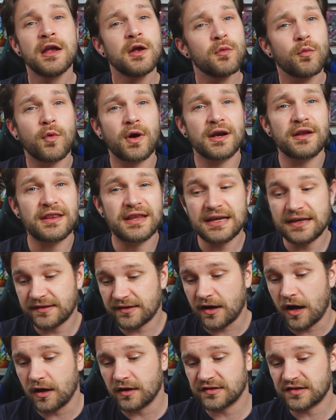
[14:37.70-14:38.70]
one of these
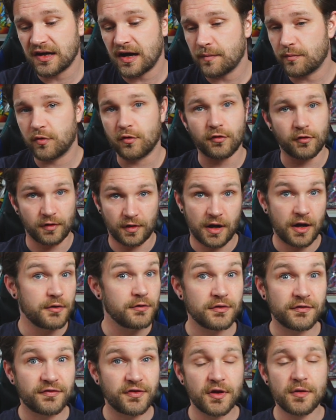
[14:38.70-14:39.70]
cards up or a load
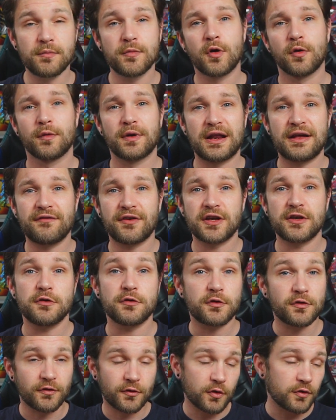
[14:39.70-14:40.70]
of them or whatever, you
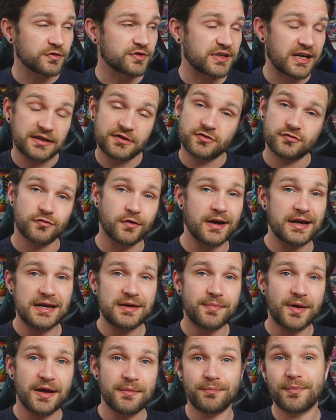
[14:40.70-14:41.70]
of course can try
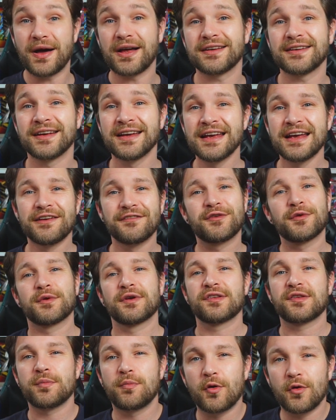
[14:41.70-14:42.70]
eBay. But if you want
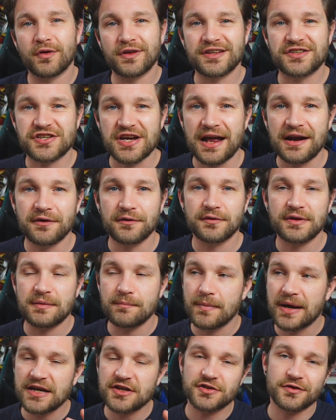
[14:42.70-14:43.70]
to support the channel, then
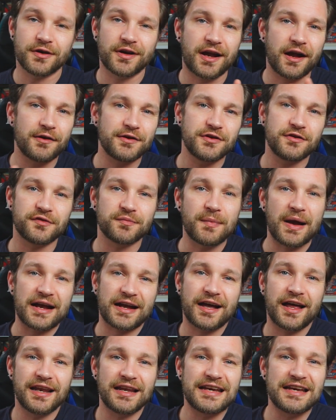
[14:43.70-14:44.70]
make sure to go and use
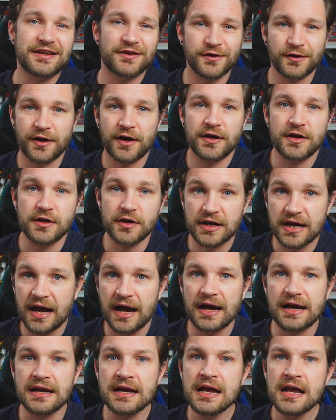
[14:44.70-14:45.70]

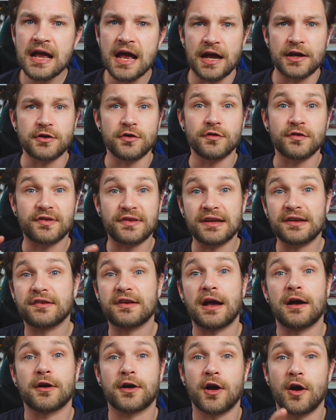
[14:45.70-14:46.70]
mattculli.co.uk and use
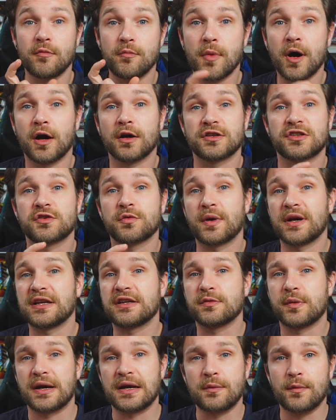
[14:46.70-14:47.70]
discount code March
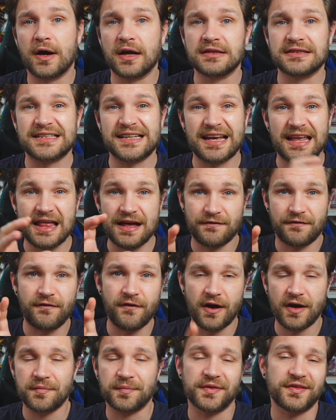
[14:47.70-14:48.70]
2021 to get that
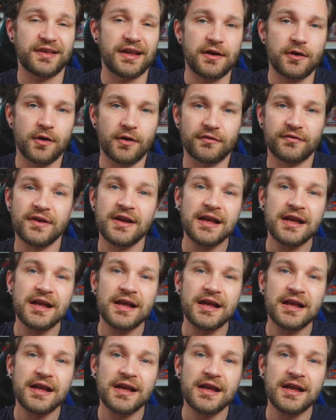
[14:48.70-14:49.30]
5% off.